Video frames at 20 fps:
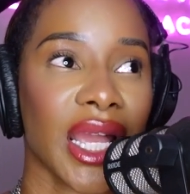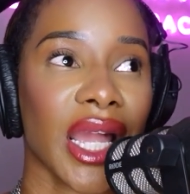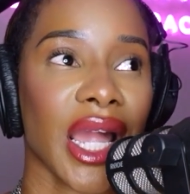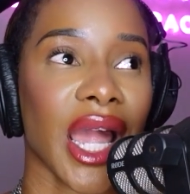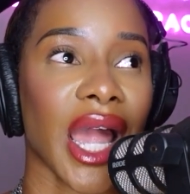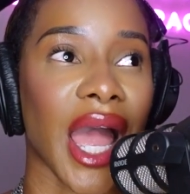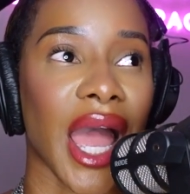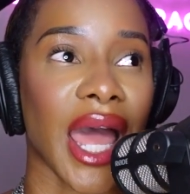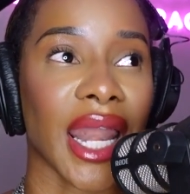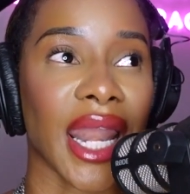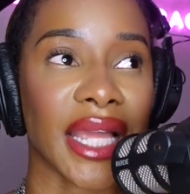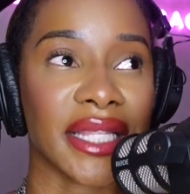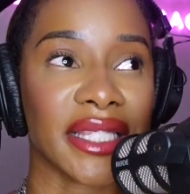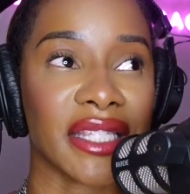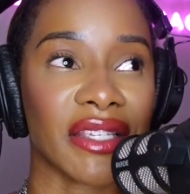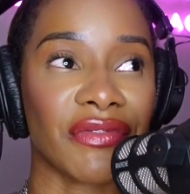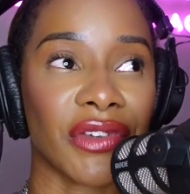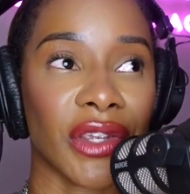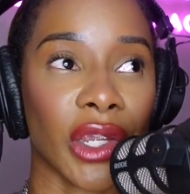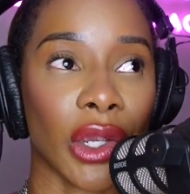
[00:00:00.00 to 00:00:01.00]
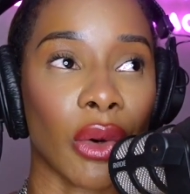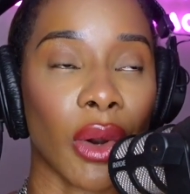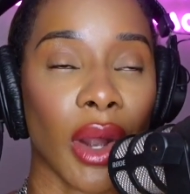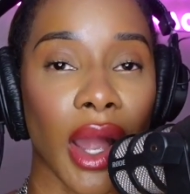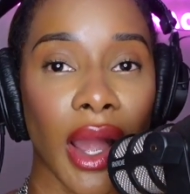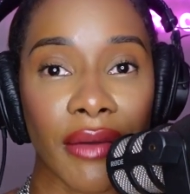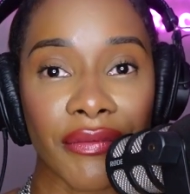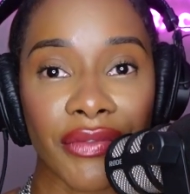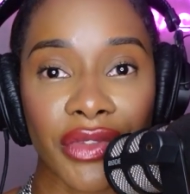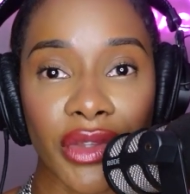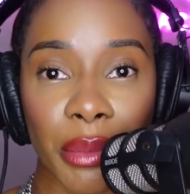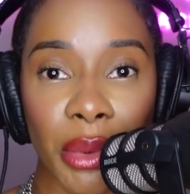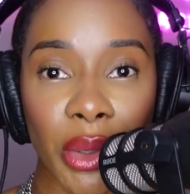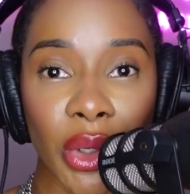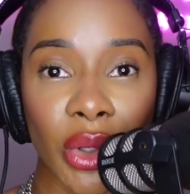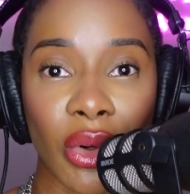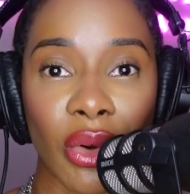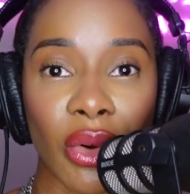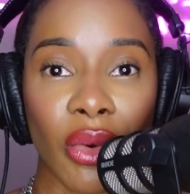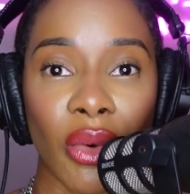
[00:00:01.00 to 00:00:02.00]
I like to feel
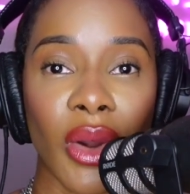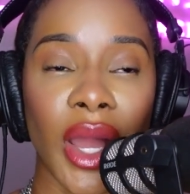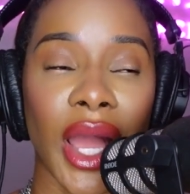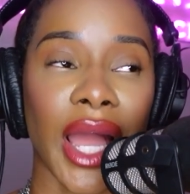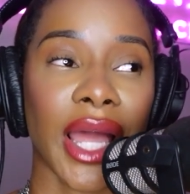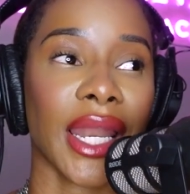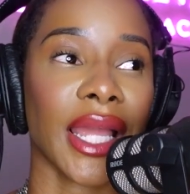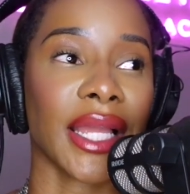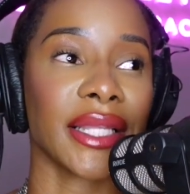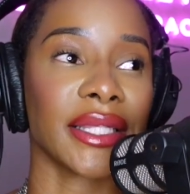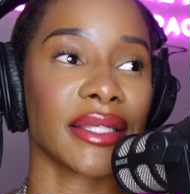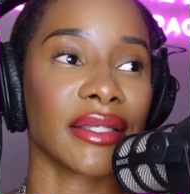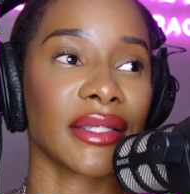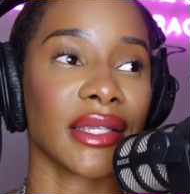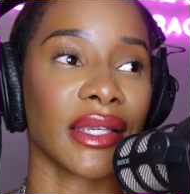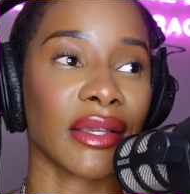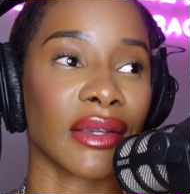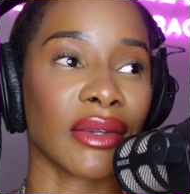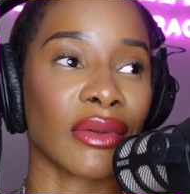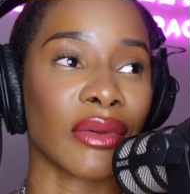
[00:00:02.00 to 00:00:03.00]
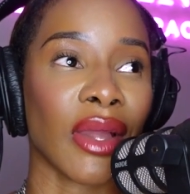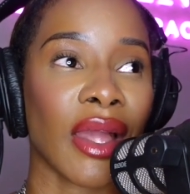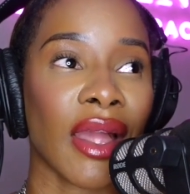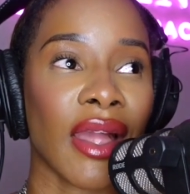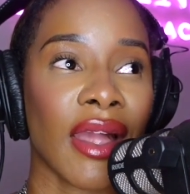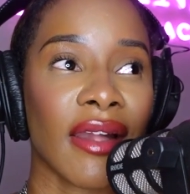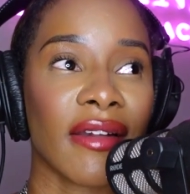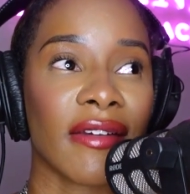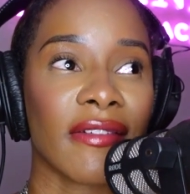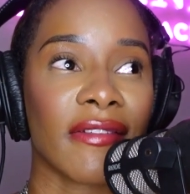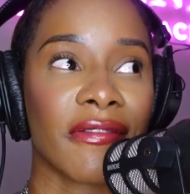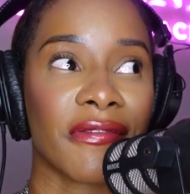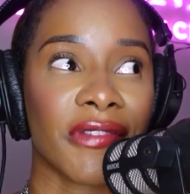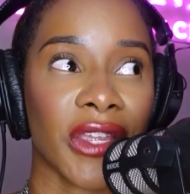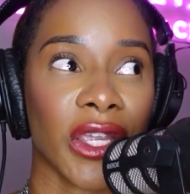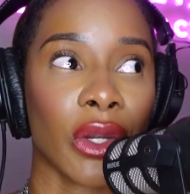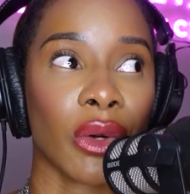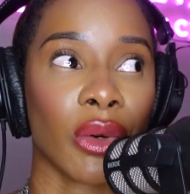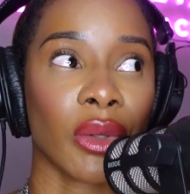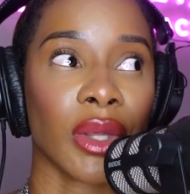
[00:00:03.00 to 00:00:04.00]
comfortable. I like to
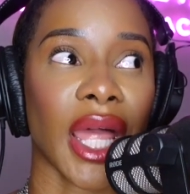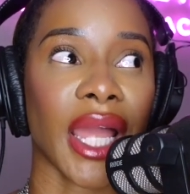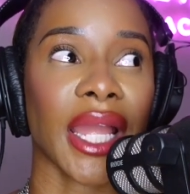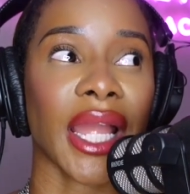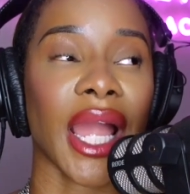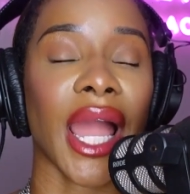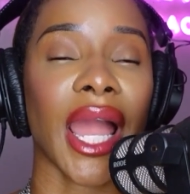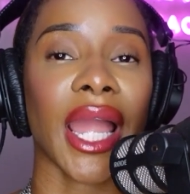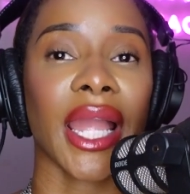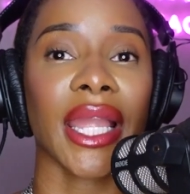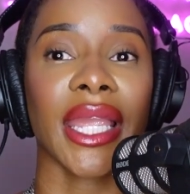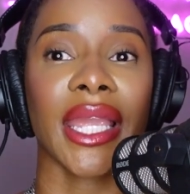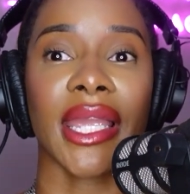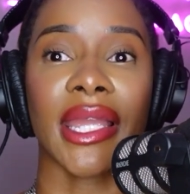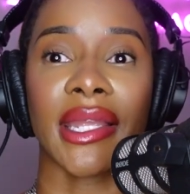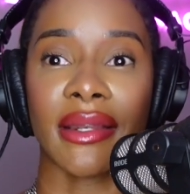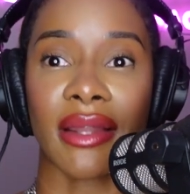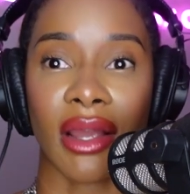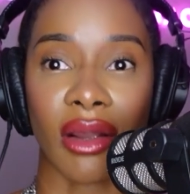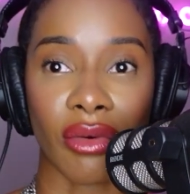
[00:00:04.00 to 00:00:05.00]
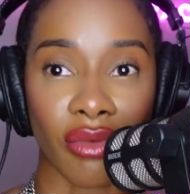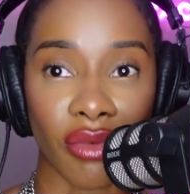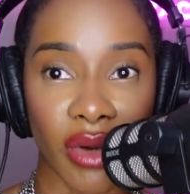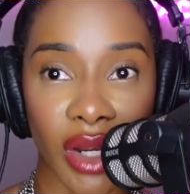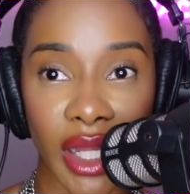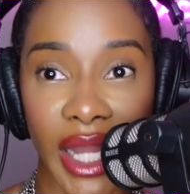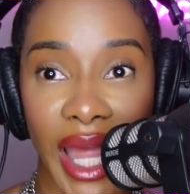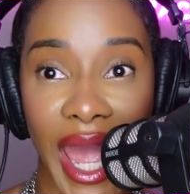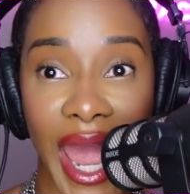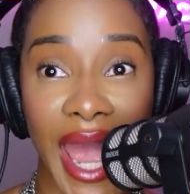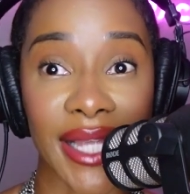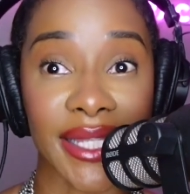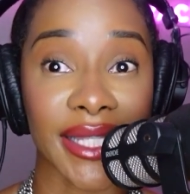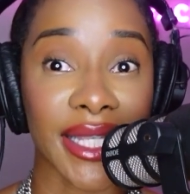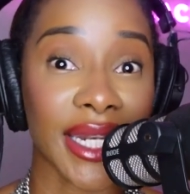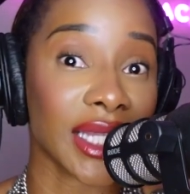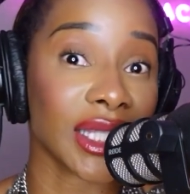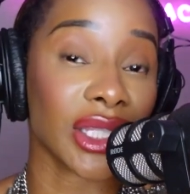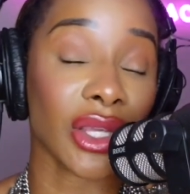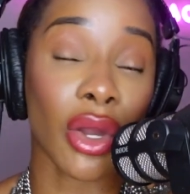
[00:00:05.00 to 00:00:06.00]
feel like I can relax. And
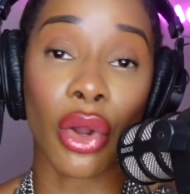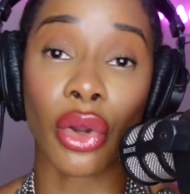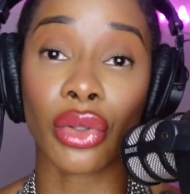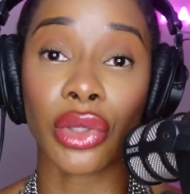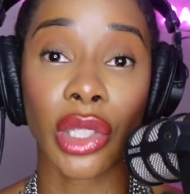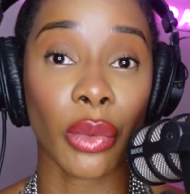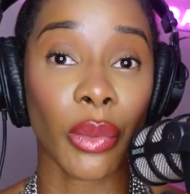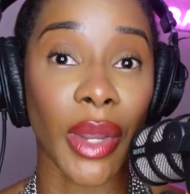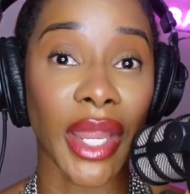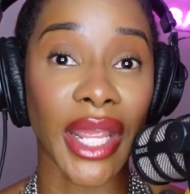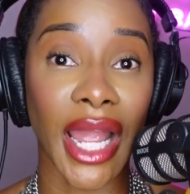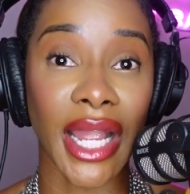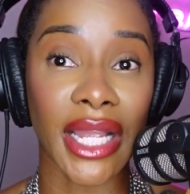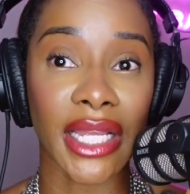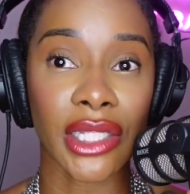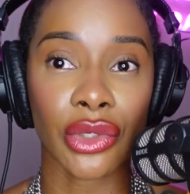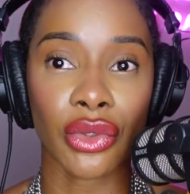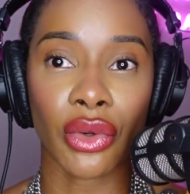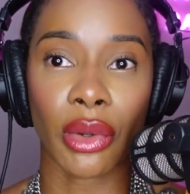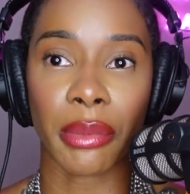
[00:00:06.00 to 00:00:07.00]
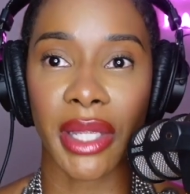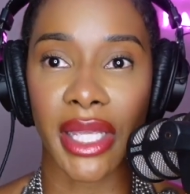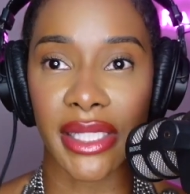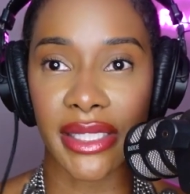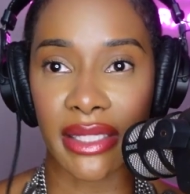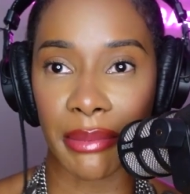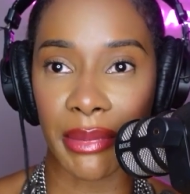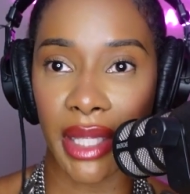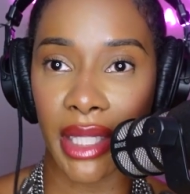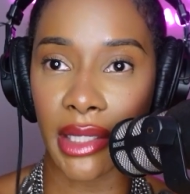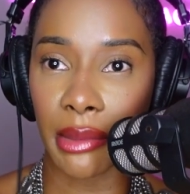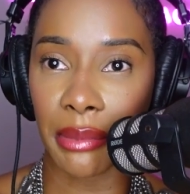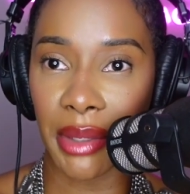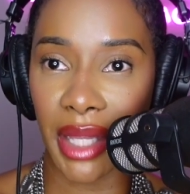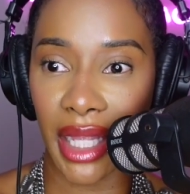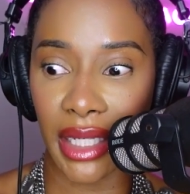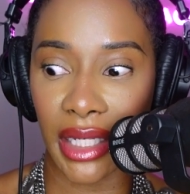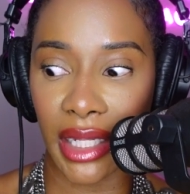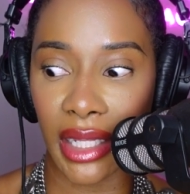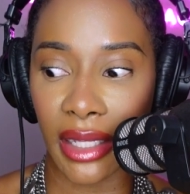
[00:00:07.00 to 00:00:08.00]
that's the only way I can do it, because I'm
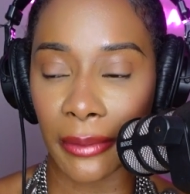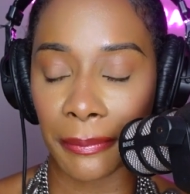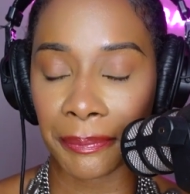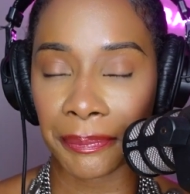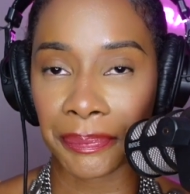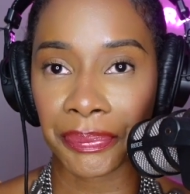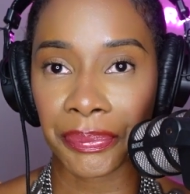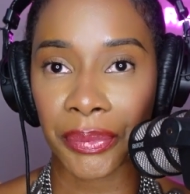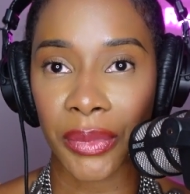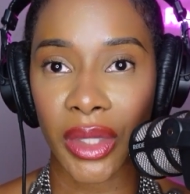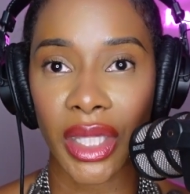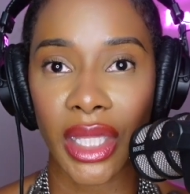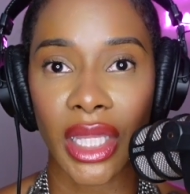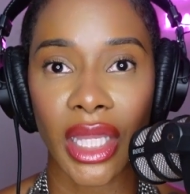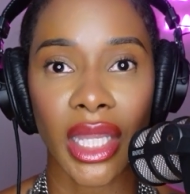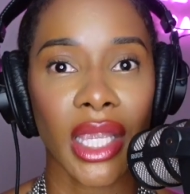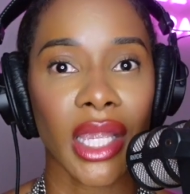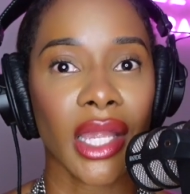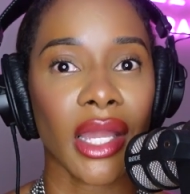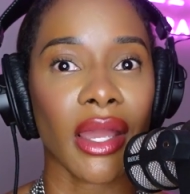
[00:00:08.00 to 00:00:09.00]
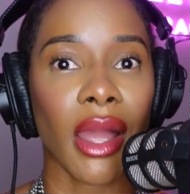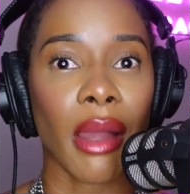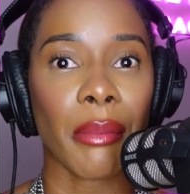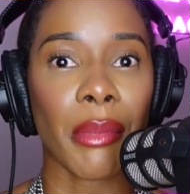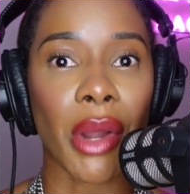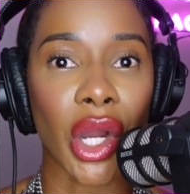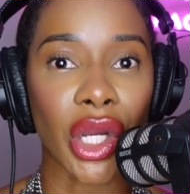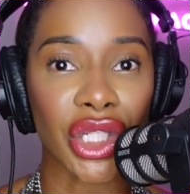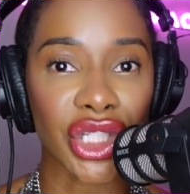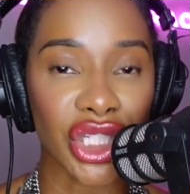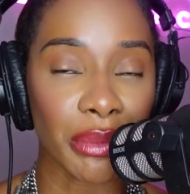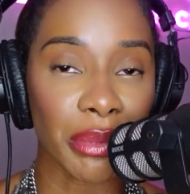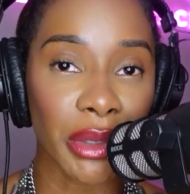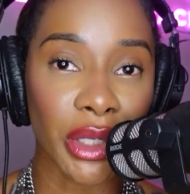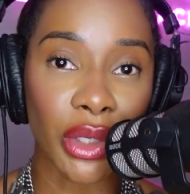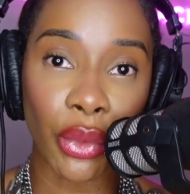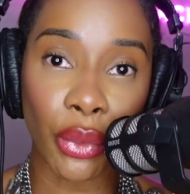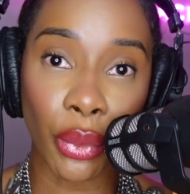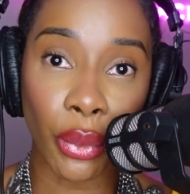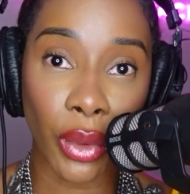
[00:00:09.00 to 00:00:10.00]
independent. I'm an
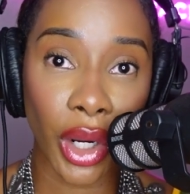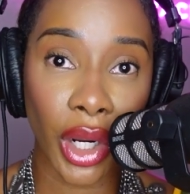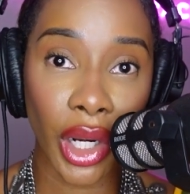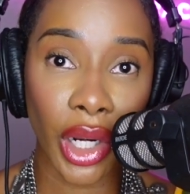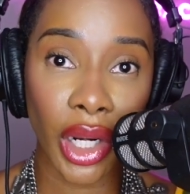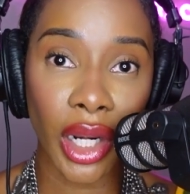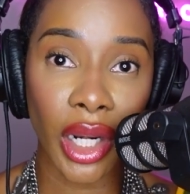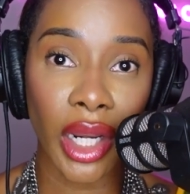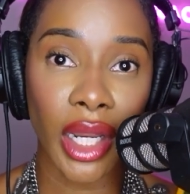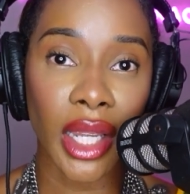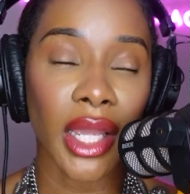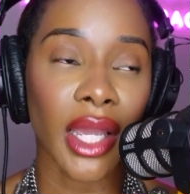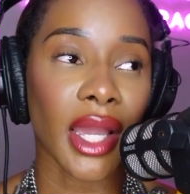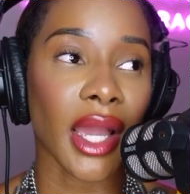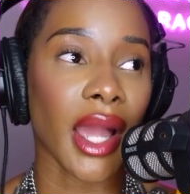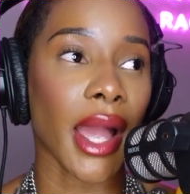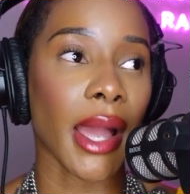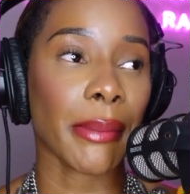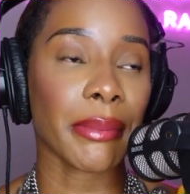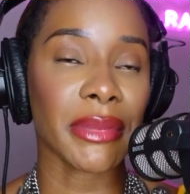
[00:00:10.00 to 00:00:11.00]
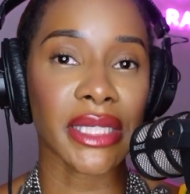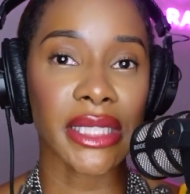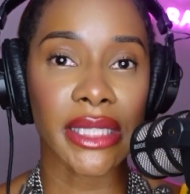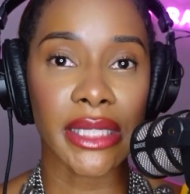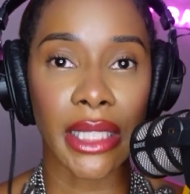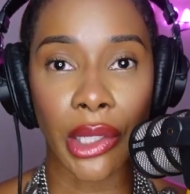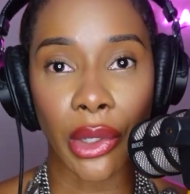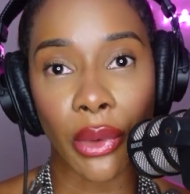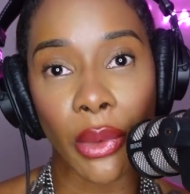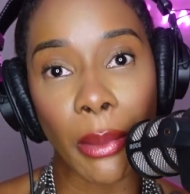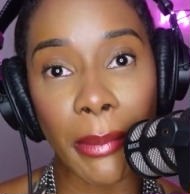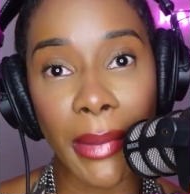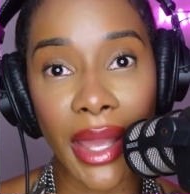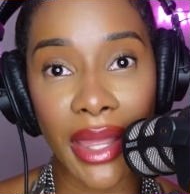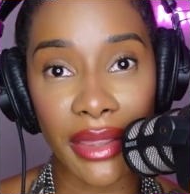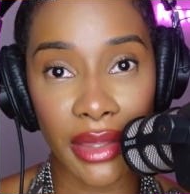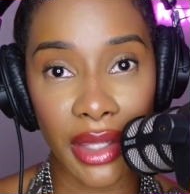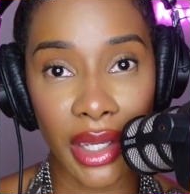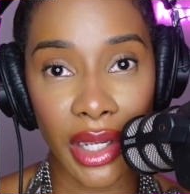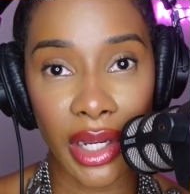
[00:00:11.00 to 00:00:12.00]
entrepreneur. I'm a single
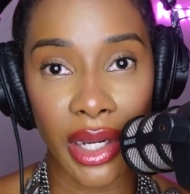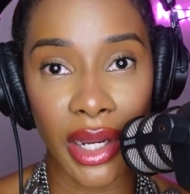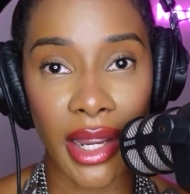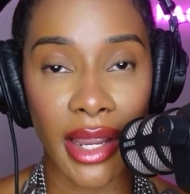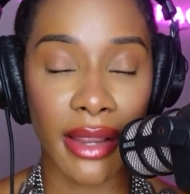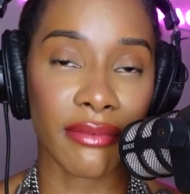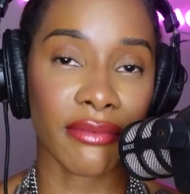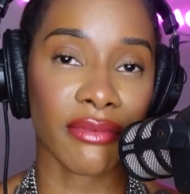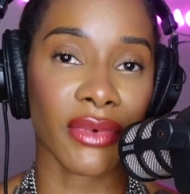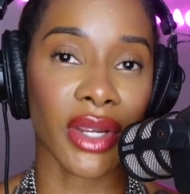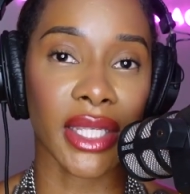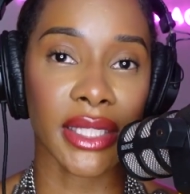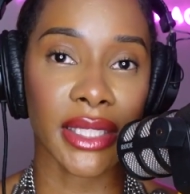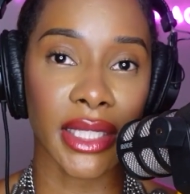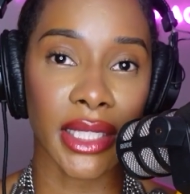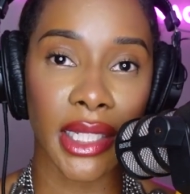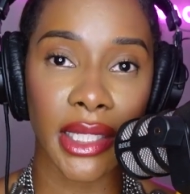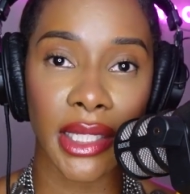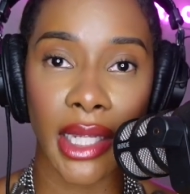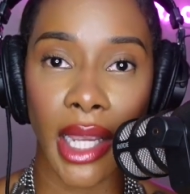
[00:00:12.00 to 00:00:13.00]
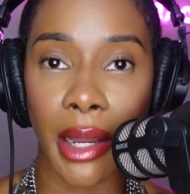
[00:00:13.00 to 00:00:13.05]
mother. I'm raising a young